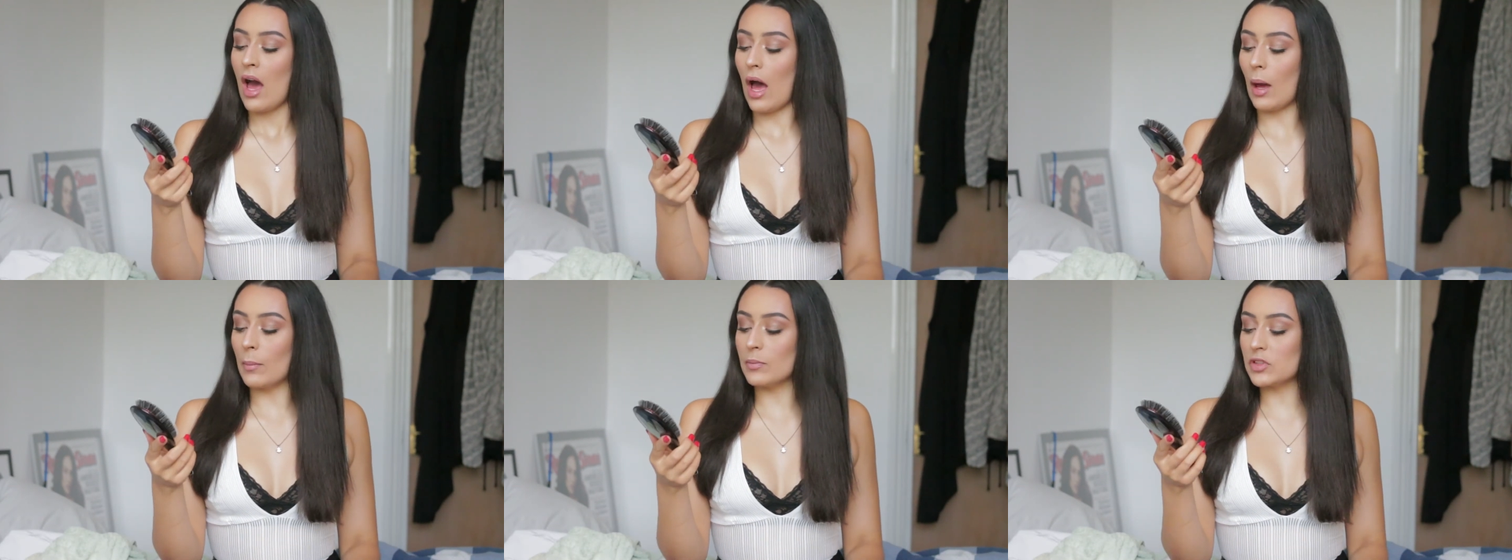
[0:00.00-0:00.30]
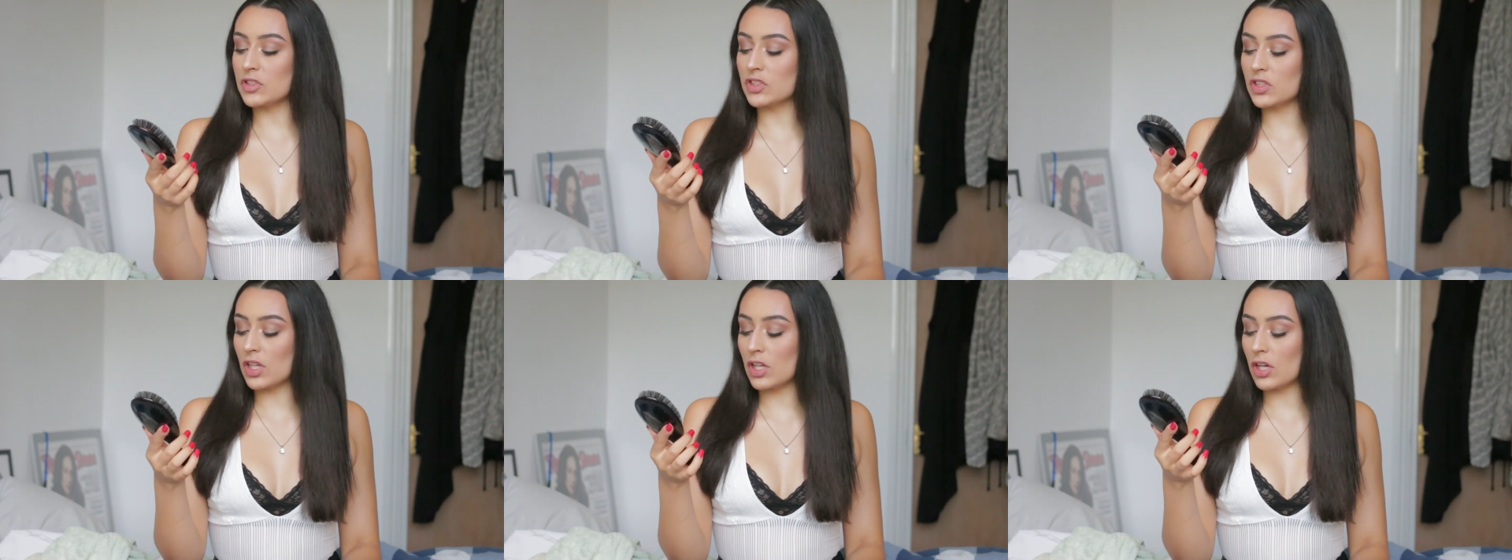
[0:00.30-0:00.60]
I'm
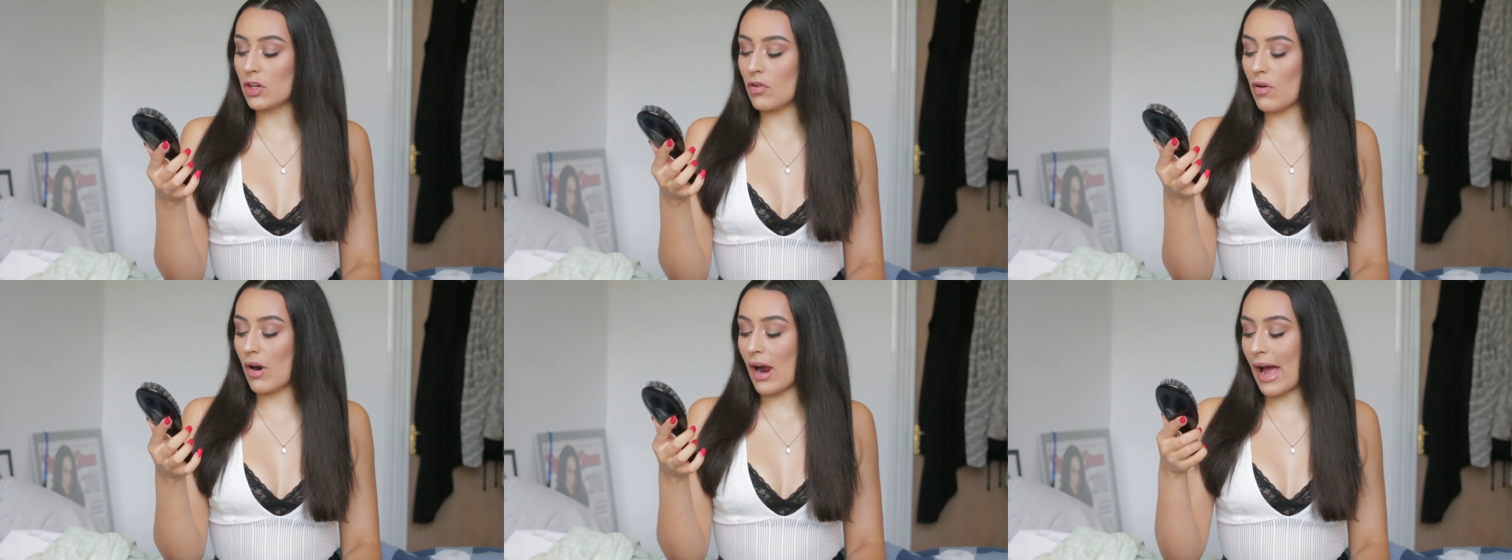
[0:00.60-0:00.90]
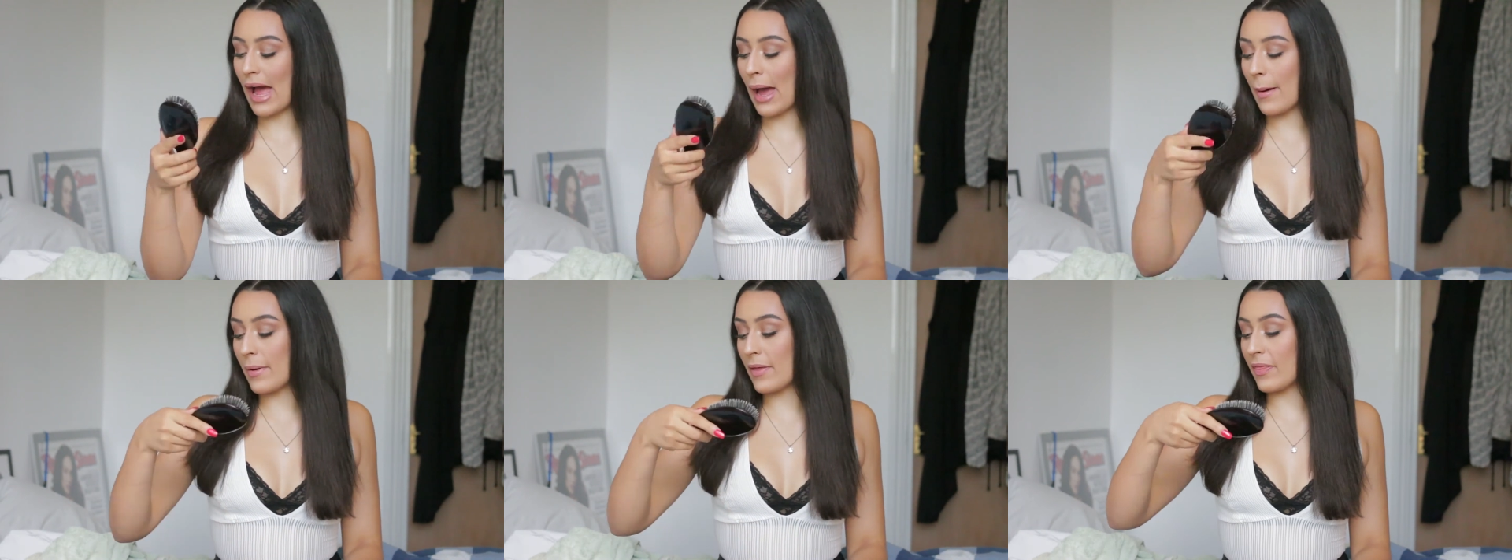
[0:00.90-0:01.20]
just going to
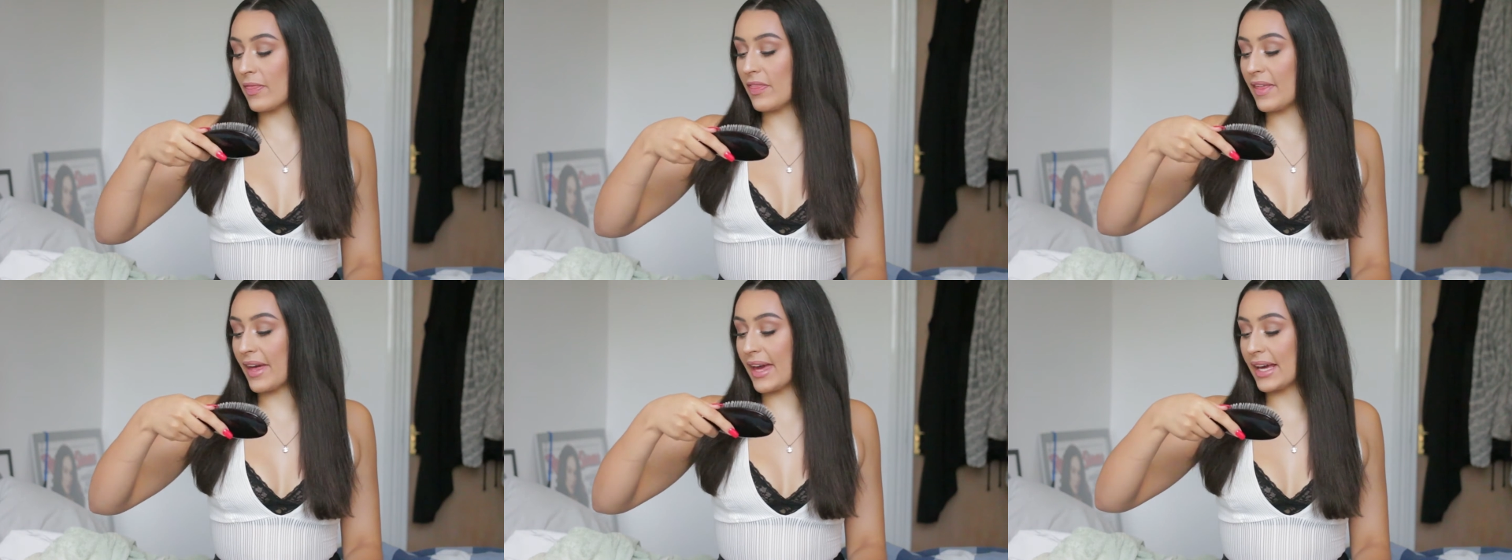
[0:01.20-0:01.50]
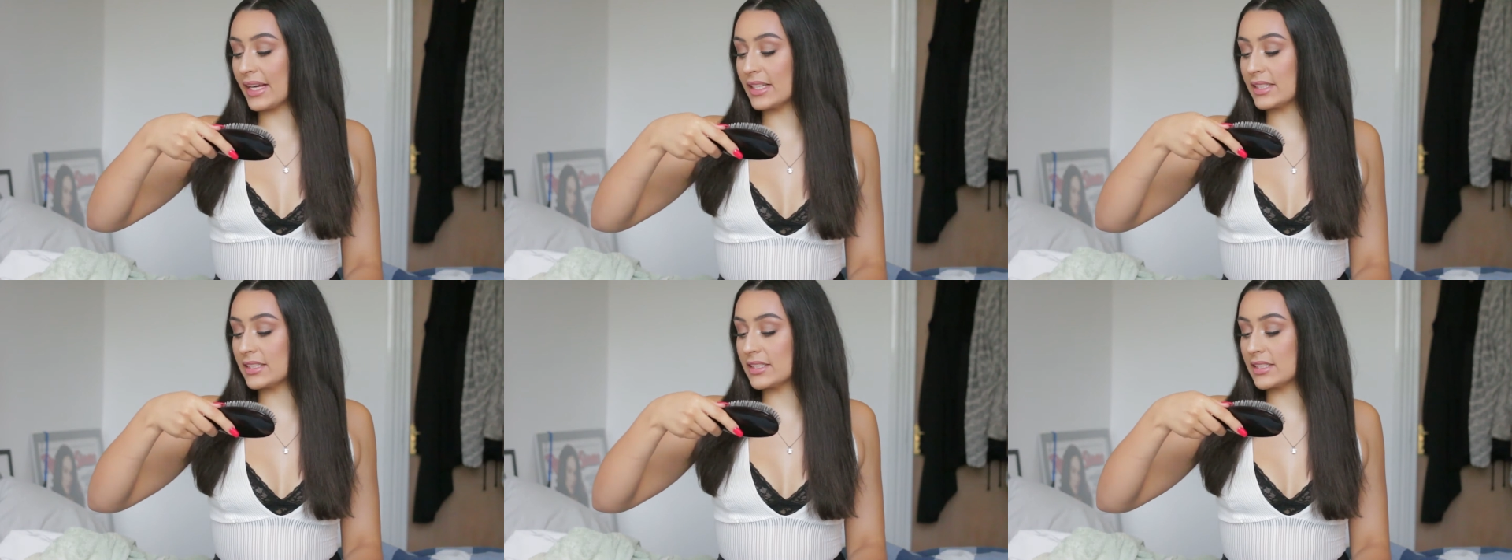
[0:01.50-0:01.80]
grab
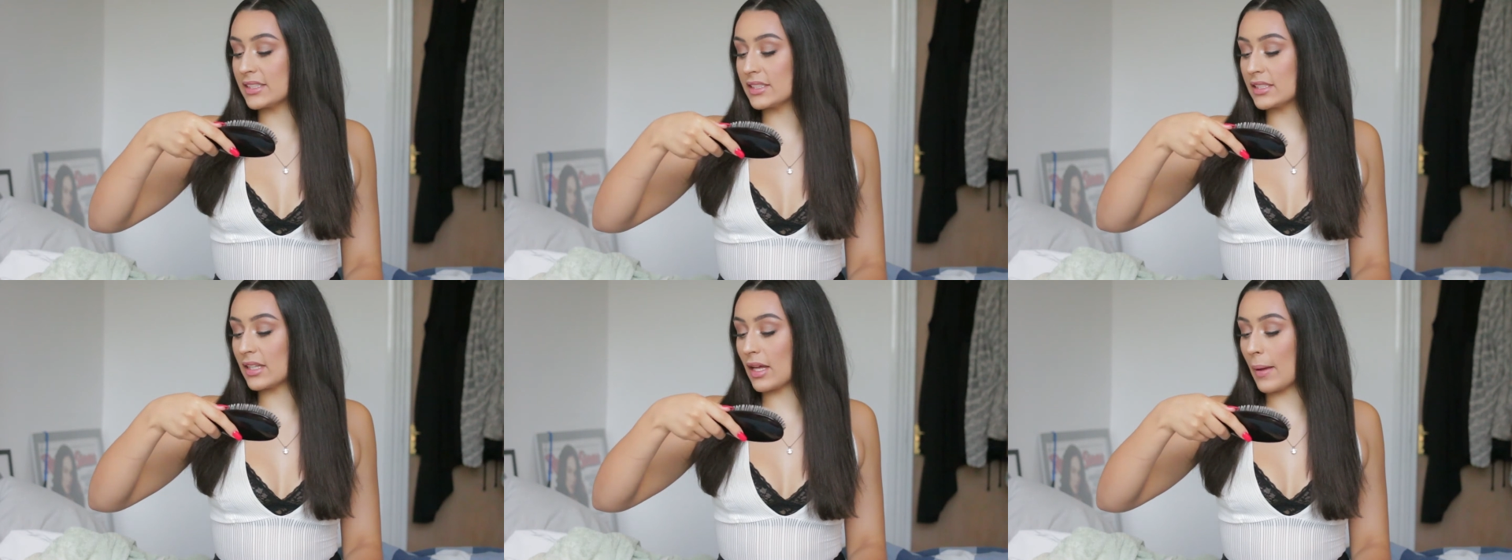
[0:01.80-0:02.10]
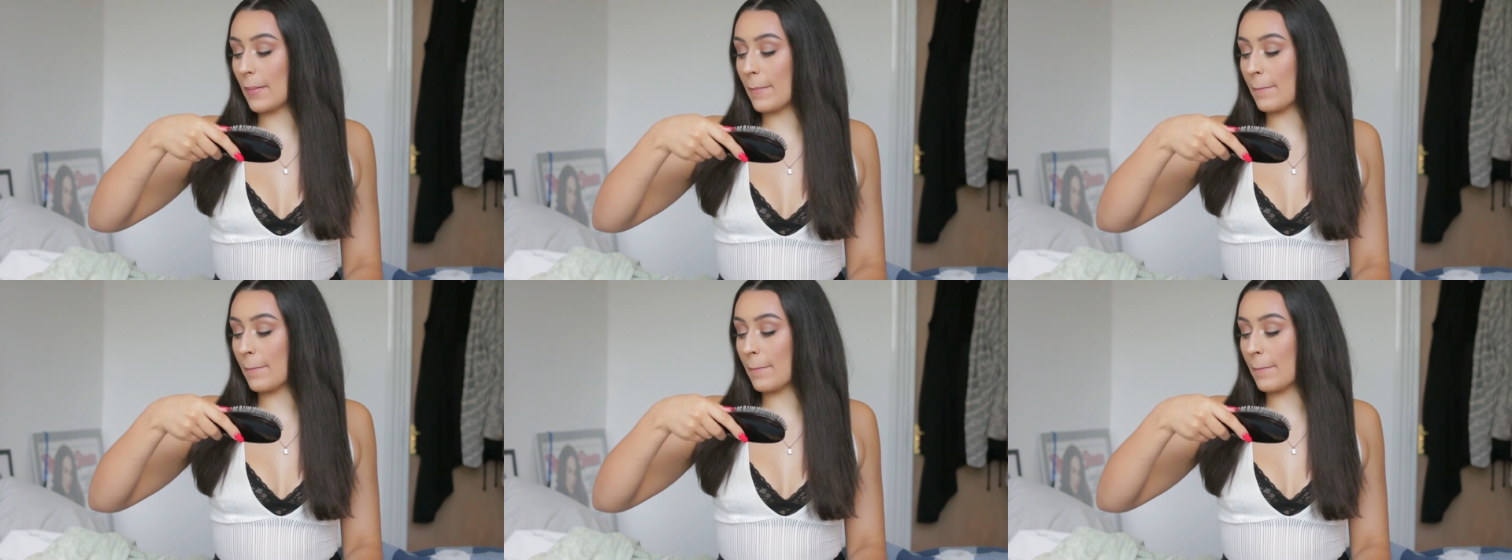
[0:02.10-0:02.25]
this